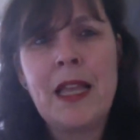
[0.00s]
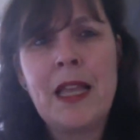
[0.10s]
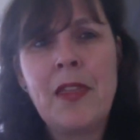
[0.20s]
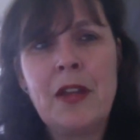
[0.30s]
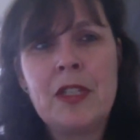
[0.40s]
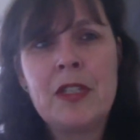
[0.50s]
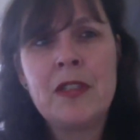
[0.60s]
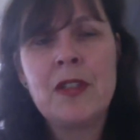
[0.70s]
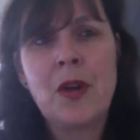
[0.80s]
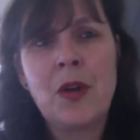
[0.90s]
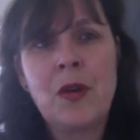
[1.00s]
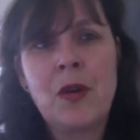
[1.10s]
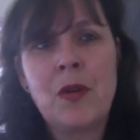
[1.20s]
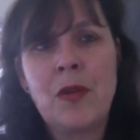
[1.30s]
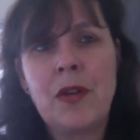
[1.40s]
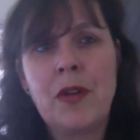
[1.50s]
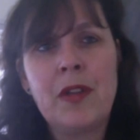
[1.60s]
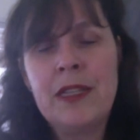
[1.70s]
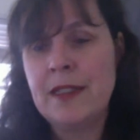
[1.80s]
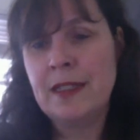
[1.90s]
There is no
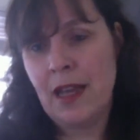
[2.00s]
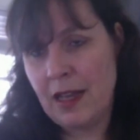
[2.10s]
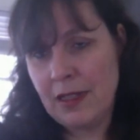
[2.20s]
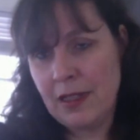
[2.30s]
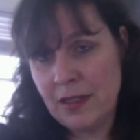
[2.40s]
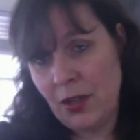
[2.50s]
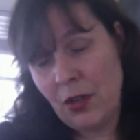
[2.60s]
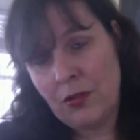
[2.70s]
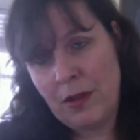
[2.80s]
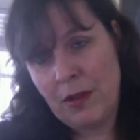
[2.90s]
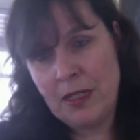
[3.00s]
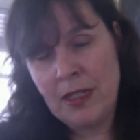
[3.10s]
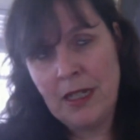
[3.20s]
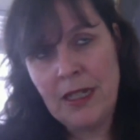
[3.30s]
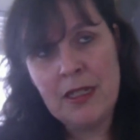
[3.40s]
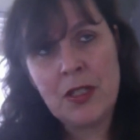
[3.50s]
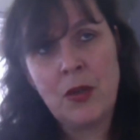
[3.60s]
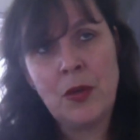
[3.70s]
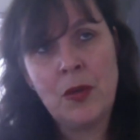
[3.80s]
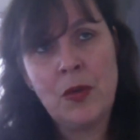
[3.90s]
easy answer or remedy.
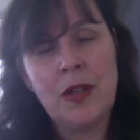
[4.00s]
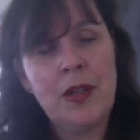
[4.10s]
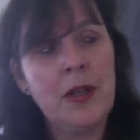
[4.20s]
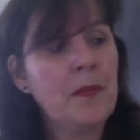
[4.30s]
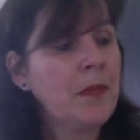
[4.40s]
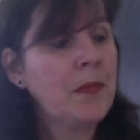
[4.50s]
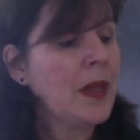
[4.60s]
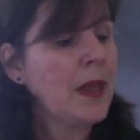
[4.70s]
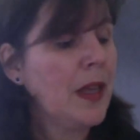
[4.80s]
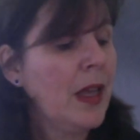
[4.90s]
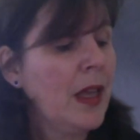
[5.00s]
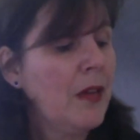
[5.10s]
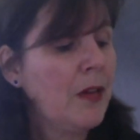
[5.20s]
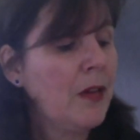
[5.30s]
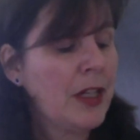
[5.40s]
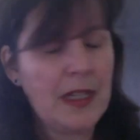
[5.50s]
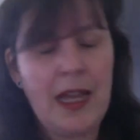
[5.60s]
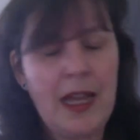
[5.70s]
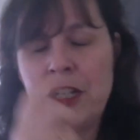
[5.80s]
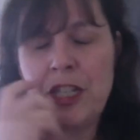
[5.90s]
So I'll
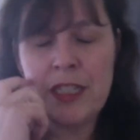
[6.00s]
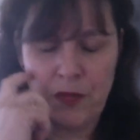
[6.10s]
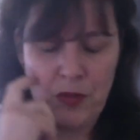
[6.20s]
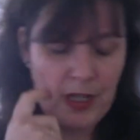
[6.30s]
just give you an